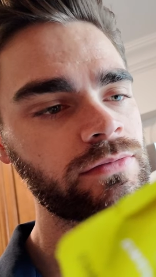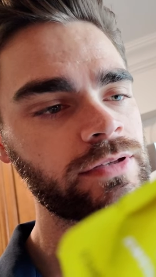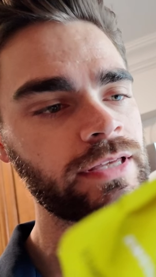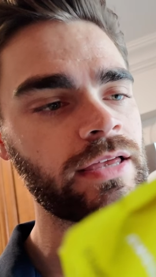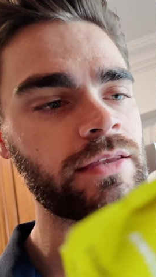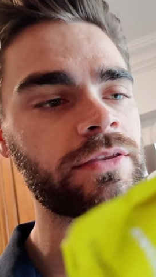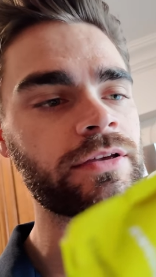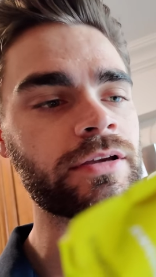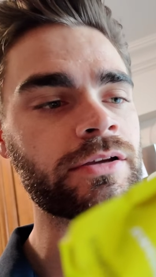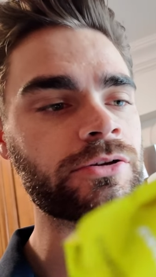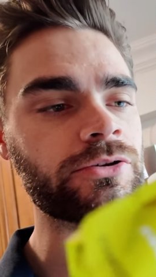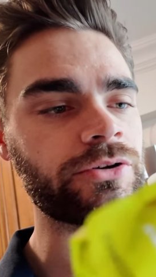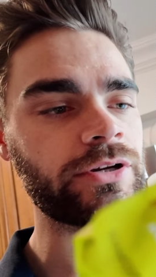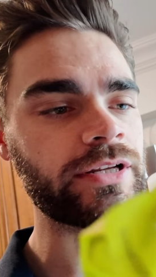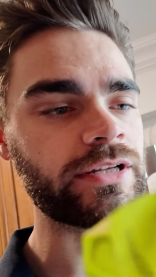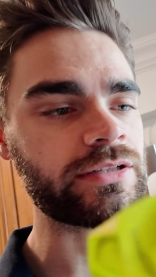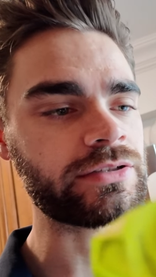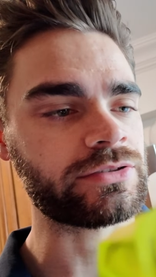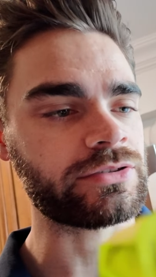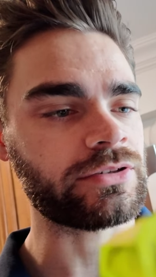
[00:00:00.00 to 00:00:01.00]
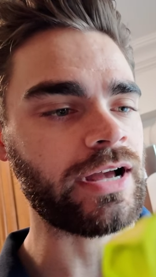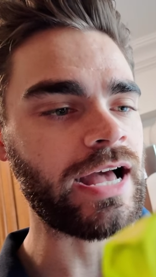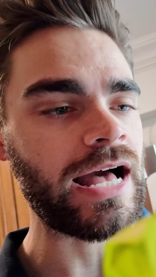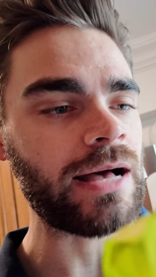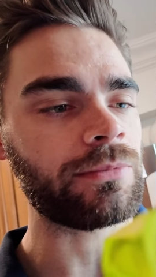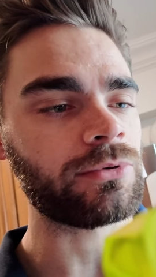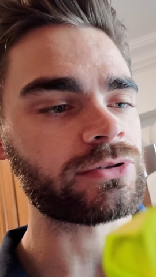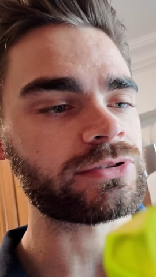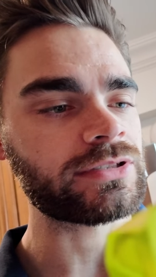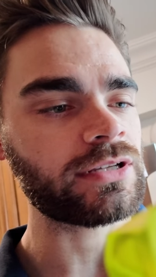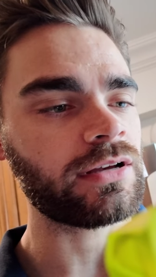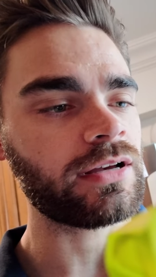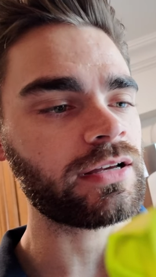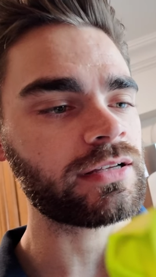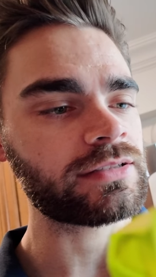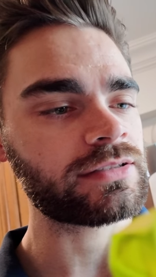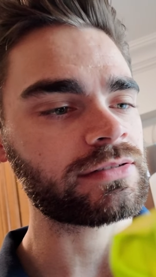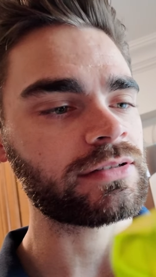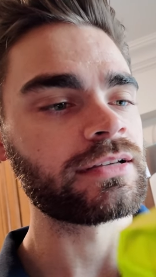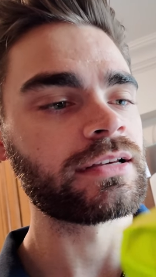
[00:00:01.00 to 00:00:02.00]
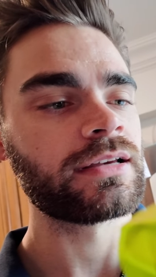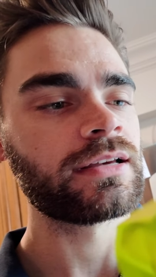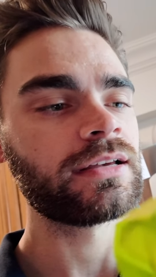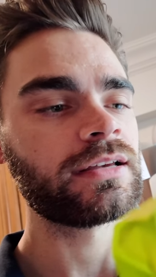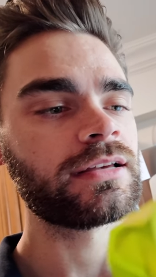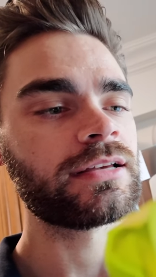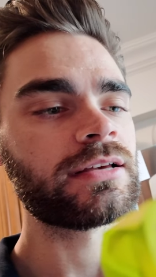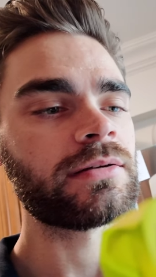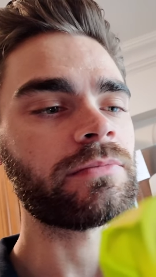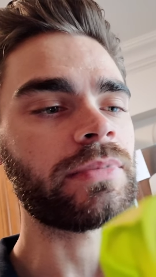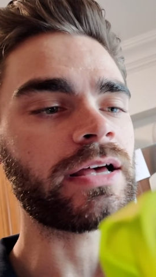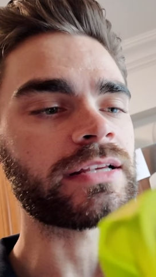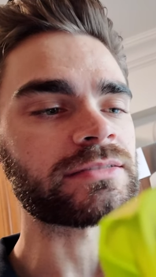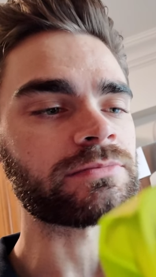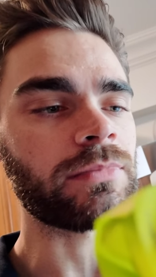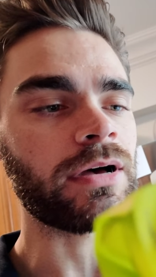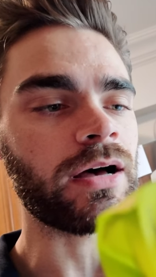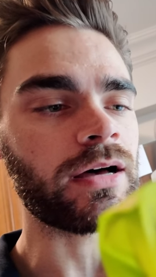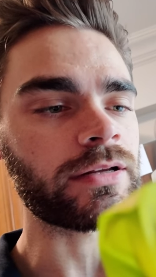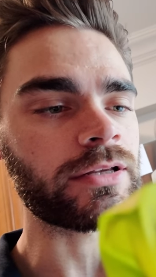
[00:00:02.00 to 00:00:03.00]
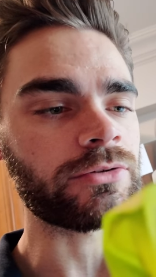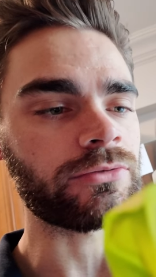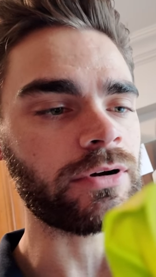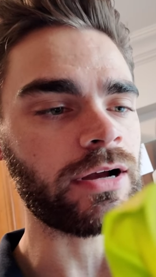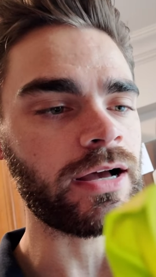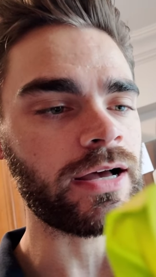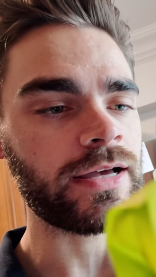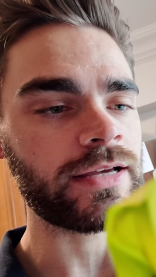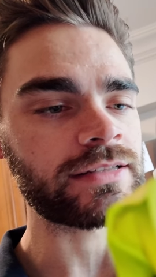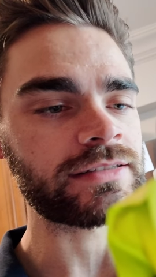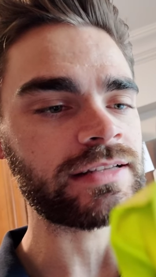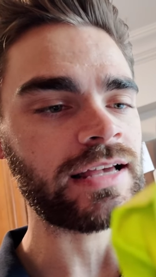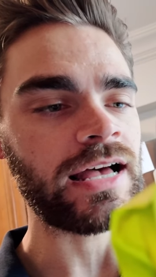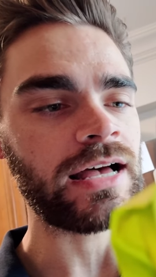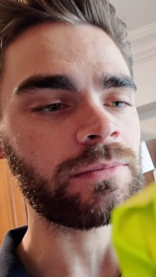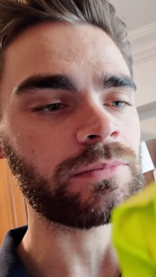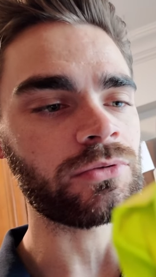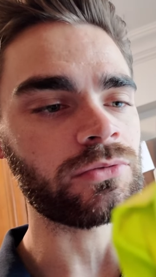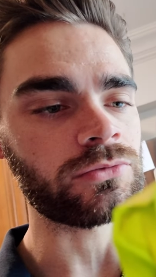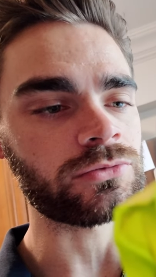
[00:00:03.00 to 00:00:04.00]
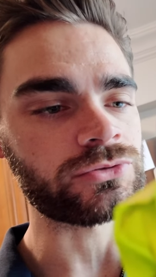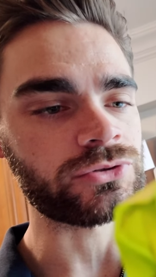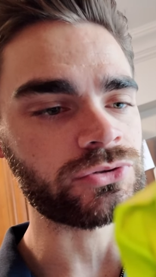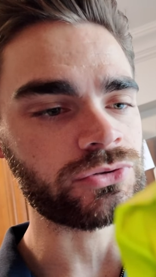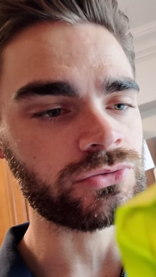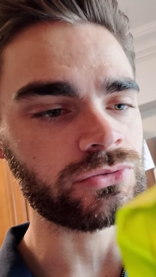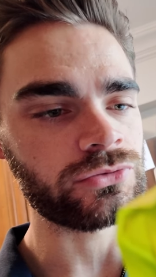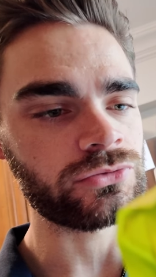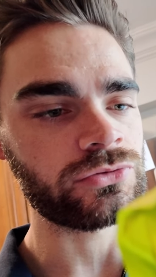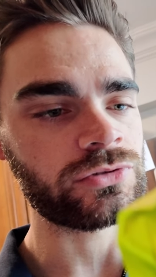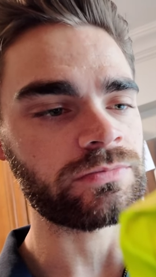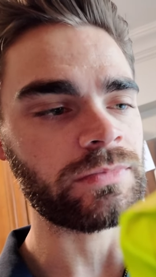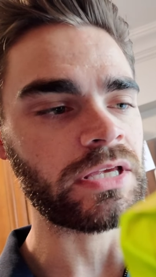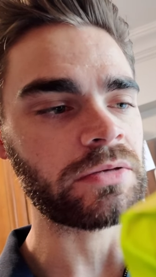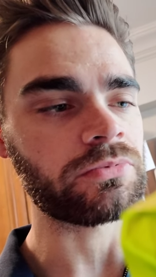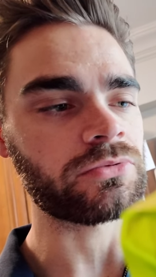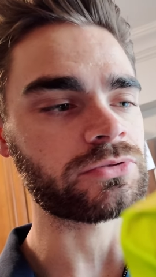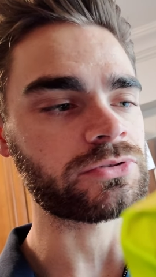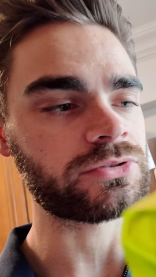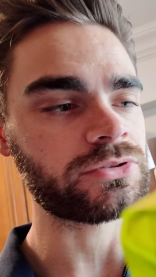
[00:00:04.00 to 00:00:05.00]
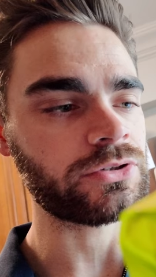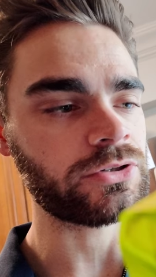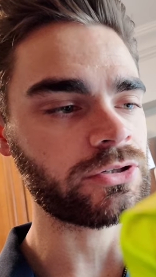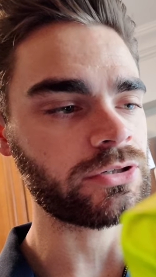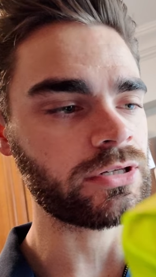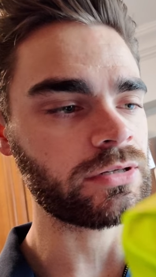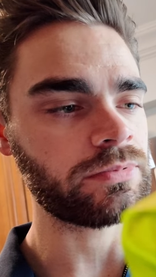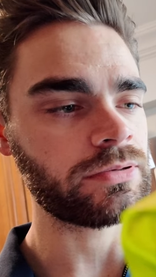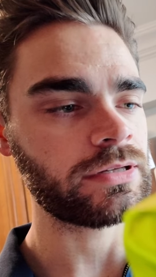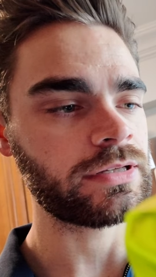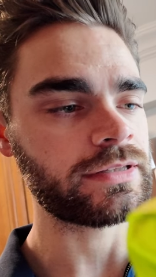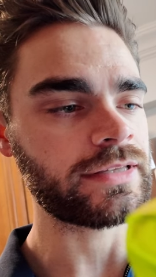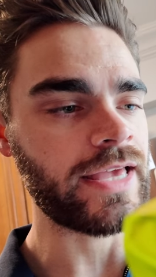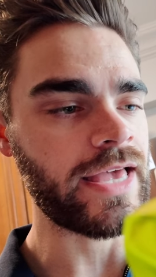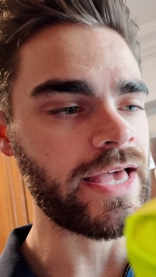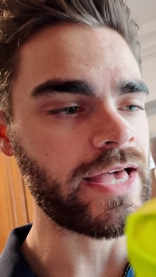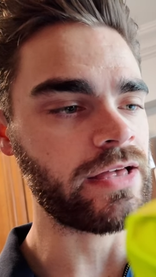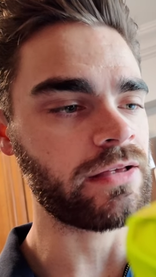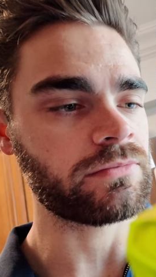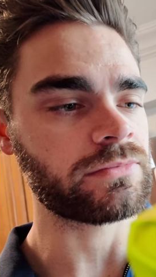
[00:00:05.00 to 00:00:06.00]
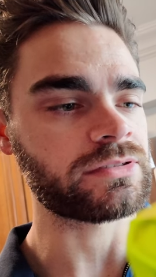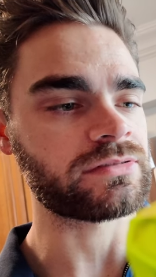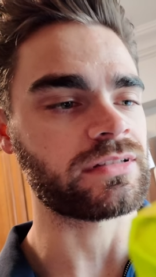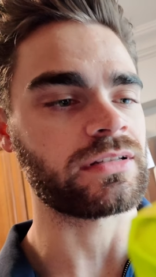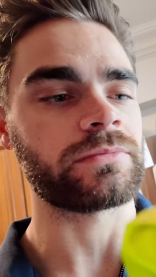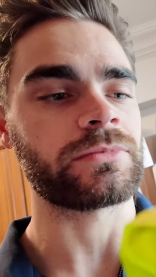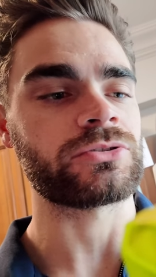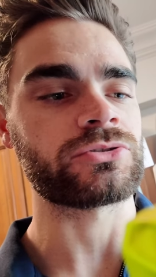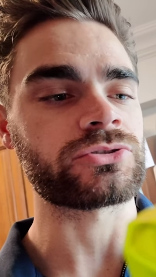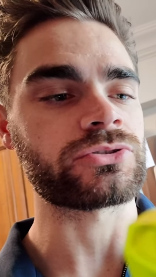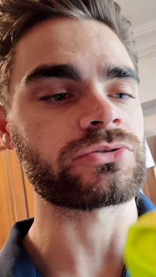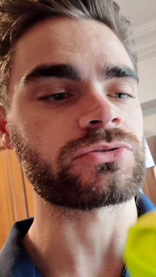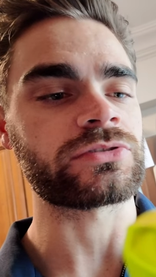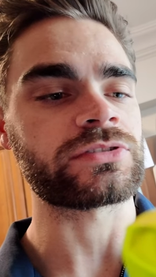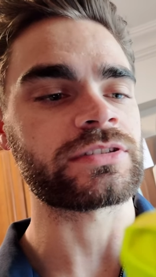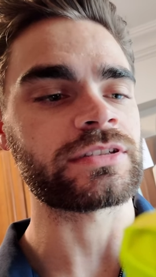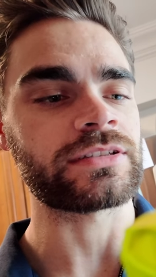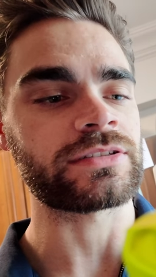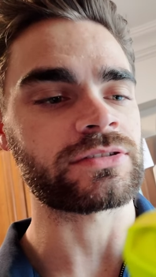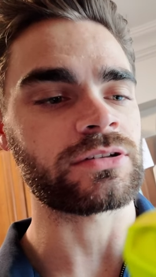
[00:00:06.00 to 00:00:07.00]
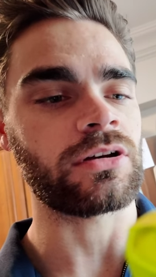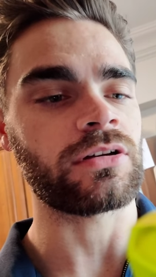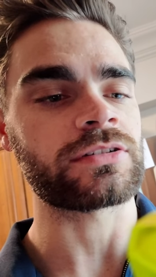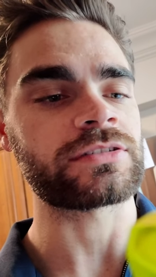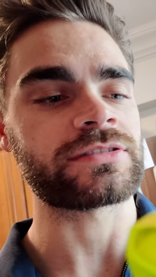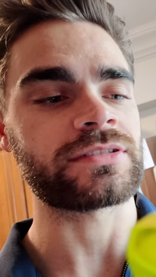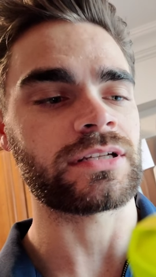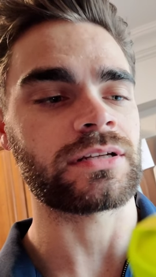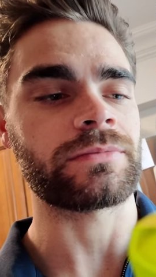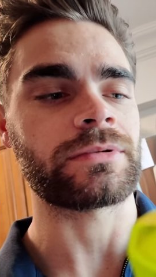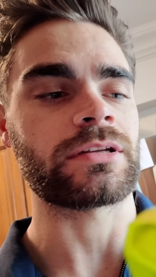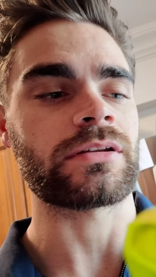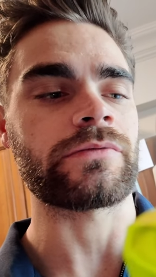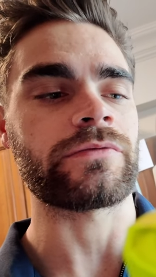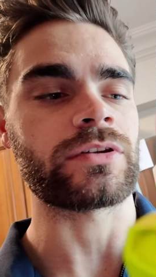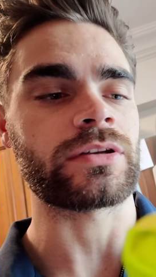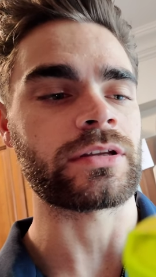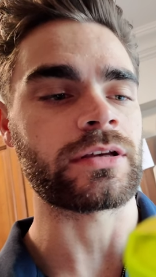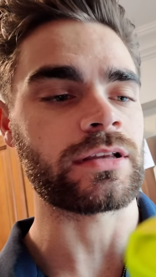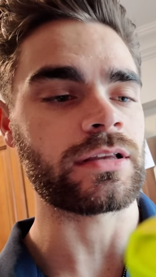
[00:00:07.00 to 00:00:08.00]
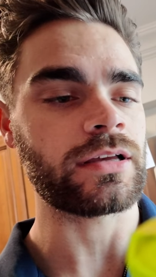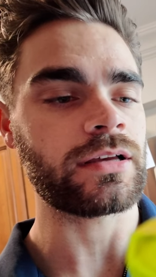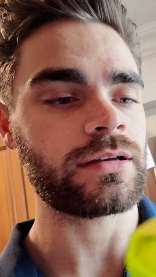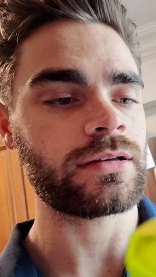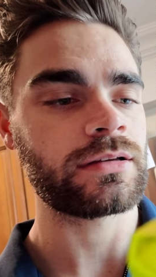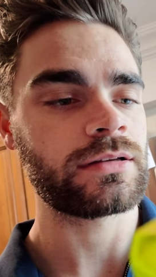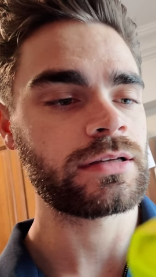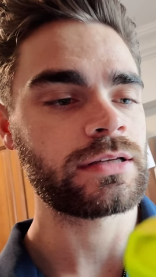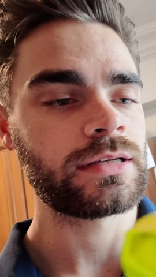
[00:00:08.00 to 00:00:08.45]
Yeah, the ingredients are applesauce, basmati rice, apple juice, maple syrup, yams, lemon juice, sea salt, cinnamon, and vanilla.